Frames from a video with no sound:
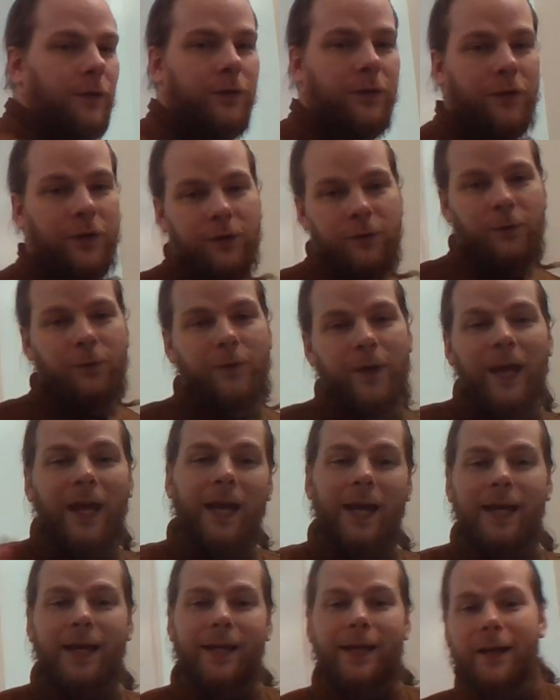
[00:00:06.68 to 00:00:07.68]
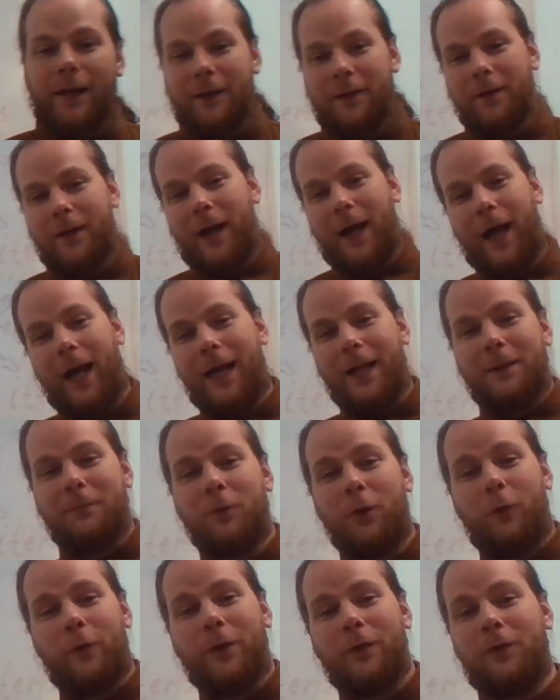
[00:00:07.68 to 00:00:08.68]
Today, I am
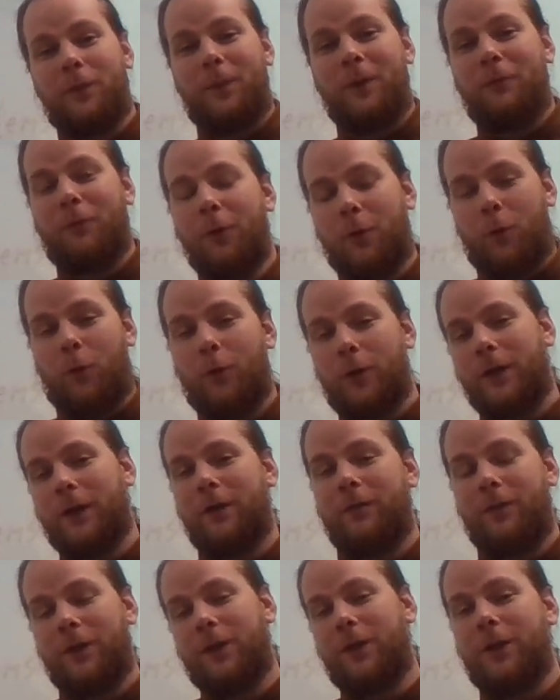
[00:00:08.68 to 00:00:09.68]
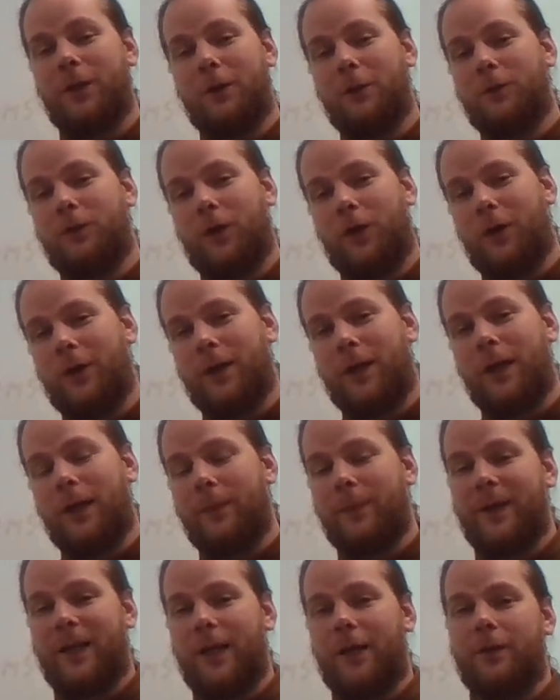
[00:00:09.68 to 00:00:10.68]
going to be recording a video talking
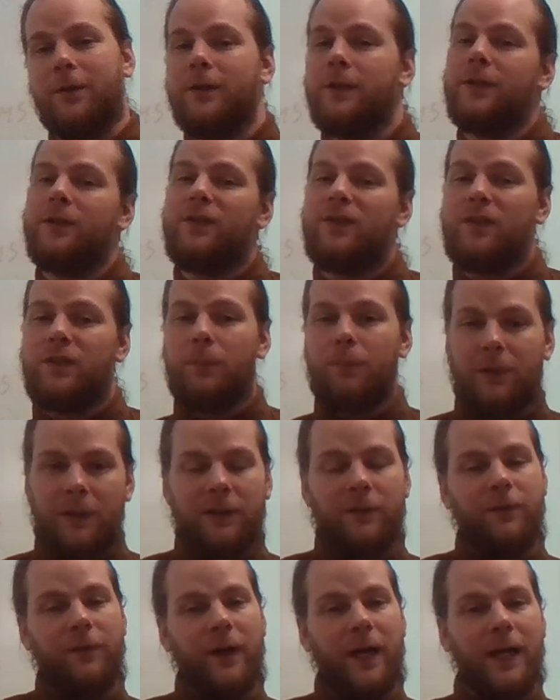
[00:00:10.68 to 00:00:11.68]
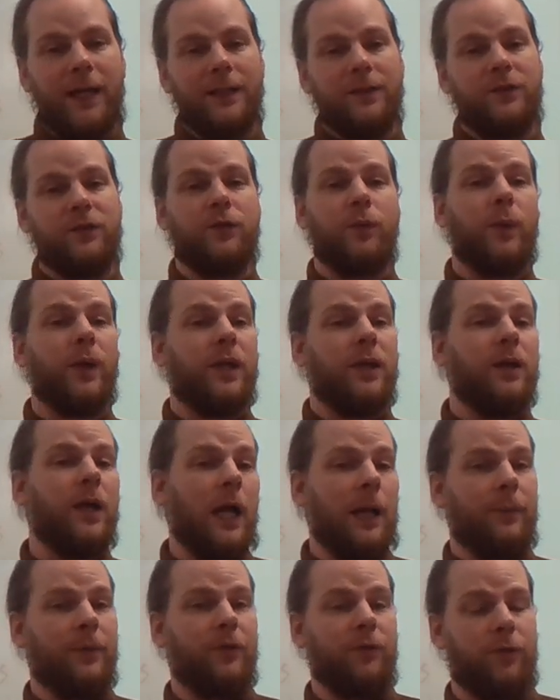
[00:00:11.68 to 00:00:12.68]
about simplified
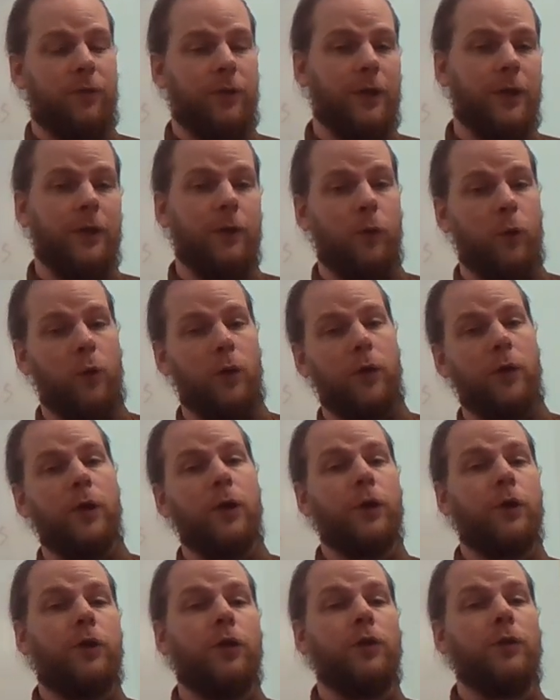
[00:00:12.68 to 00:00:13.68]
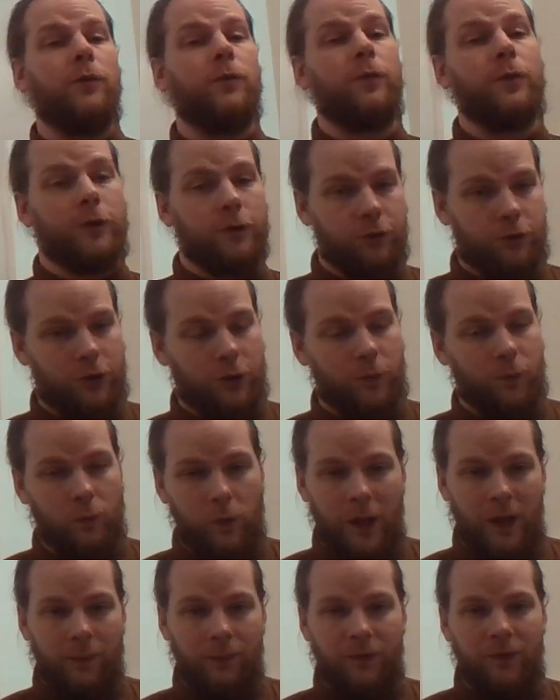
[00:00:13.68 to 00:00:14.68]
stoichiometry or conversion
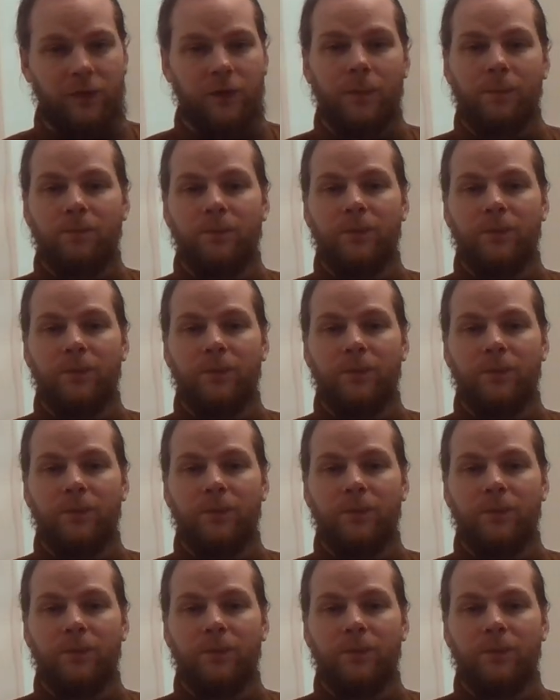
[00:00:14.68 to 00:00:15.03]
webs.